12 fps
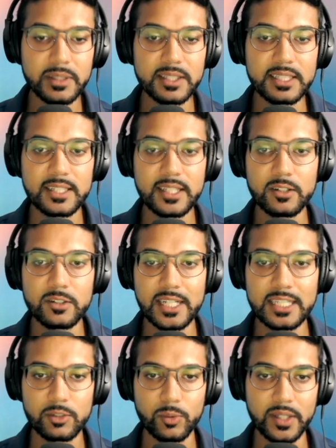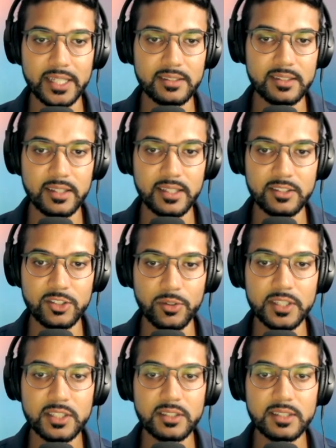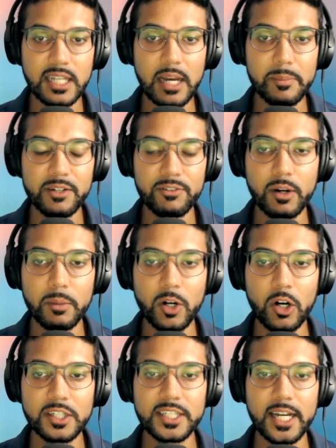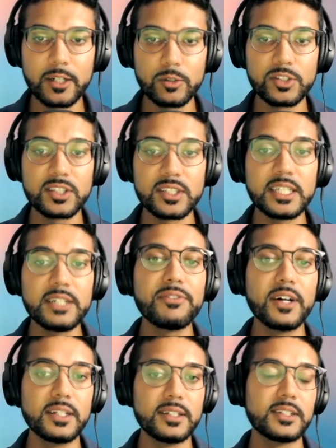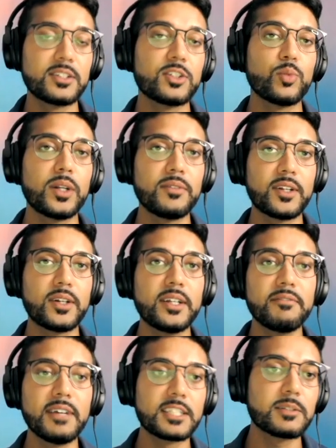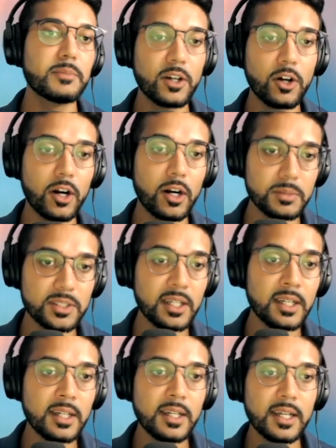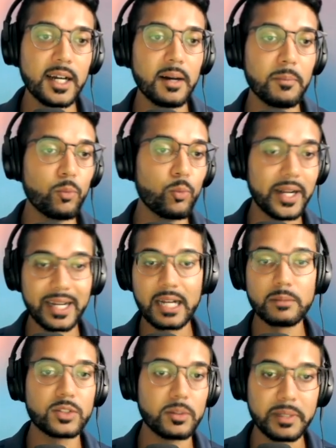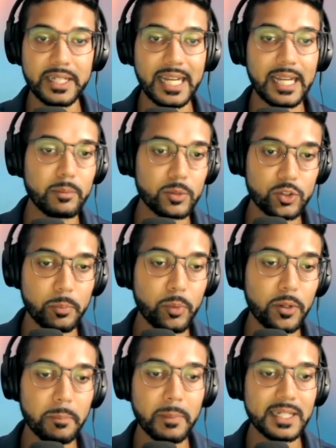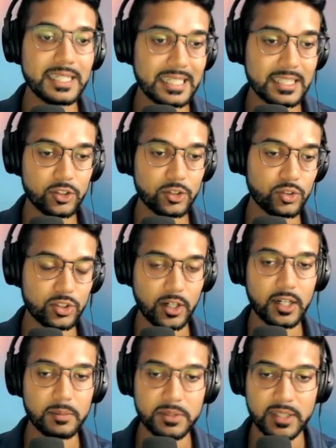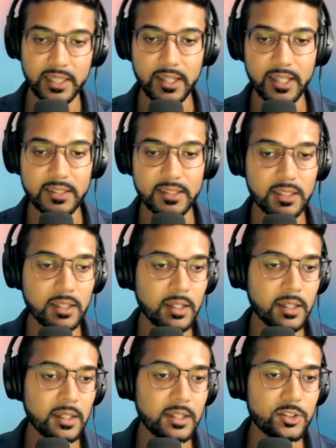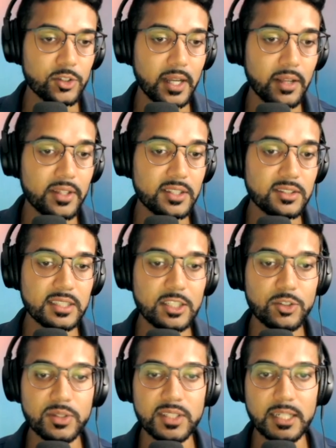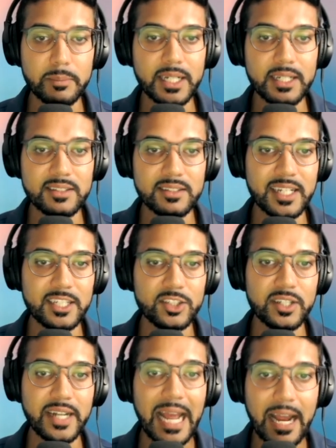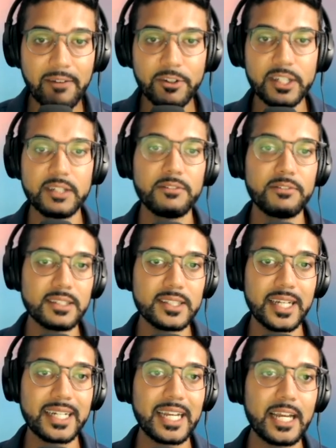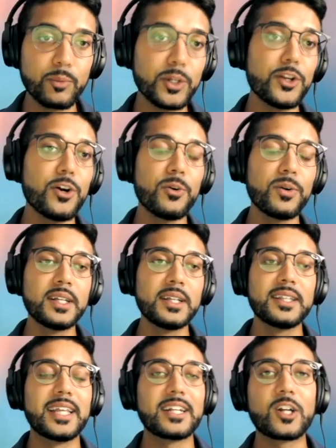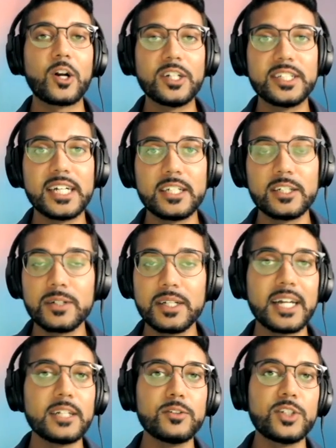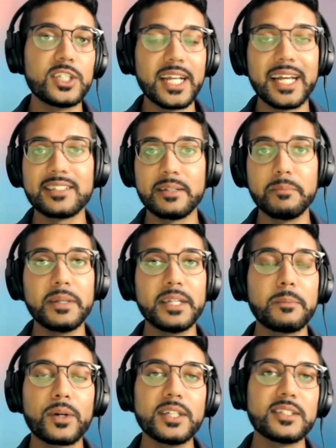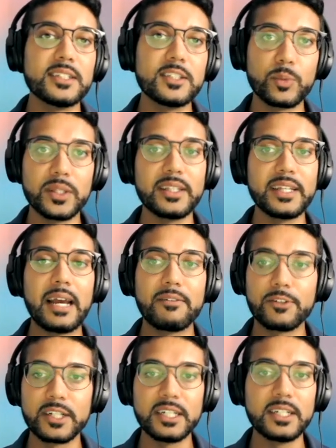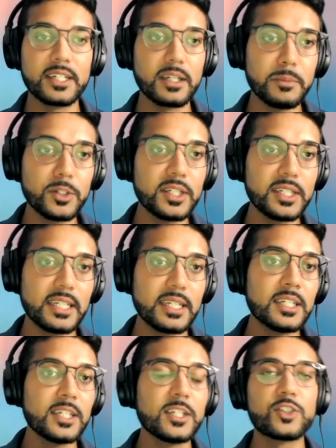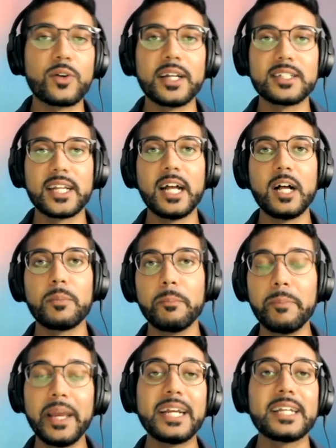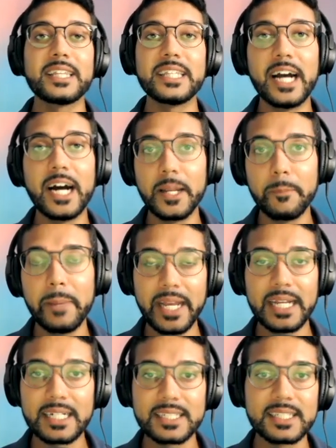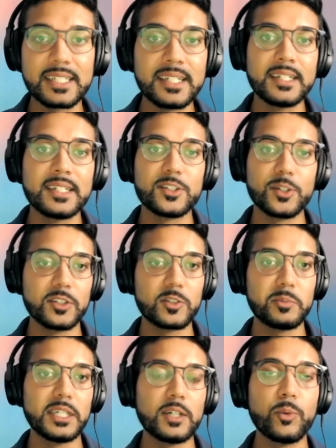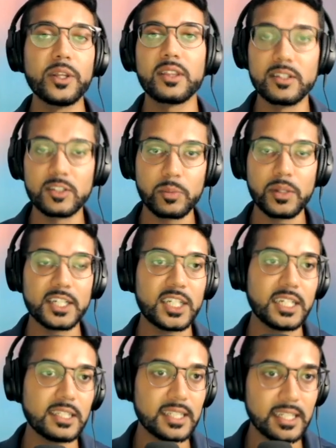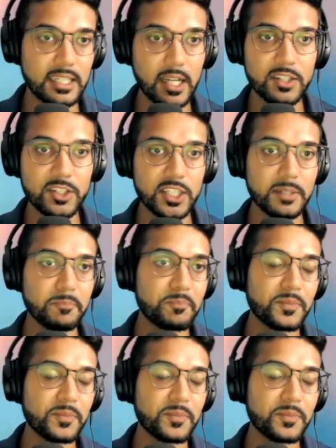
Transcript: of the details as it relates to this. So this is coming from Cardano's C Fund. This is one of their investment arms when it comes to being able to put money into startups like this. So now this is interesting because it's actually an African fintech. And we know that Cardano and IOG has a big presence within the African community, trying to help bank the unbanked, so to speak, with this blockchain technology.